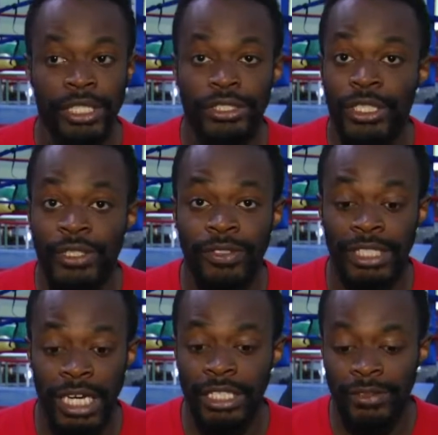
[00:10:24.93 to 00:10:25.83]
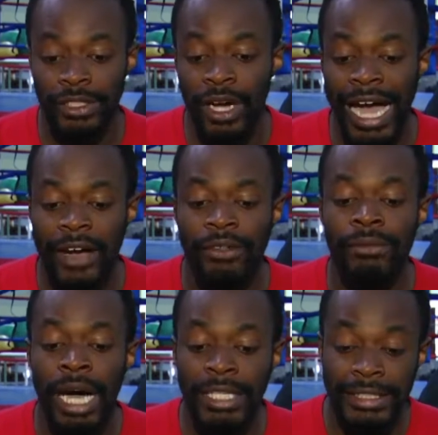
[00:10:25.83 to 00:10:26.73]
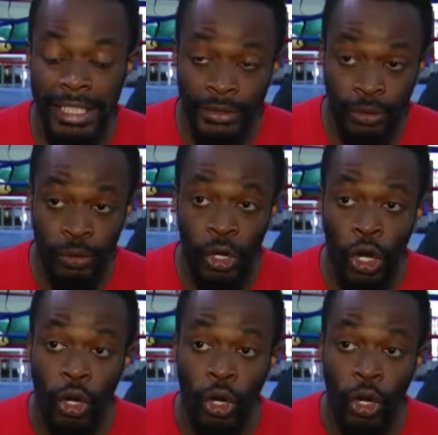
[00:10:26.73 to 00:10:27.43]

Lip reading: So if you're not, if you don't have the mindset to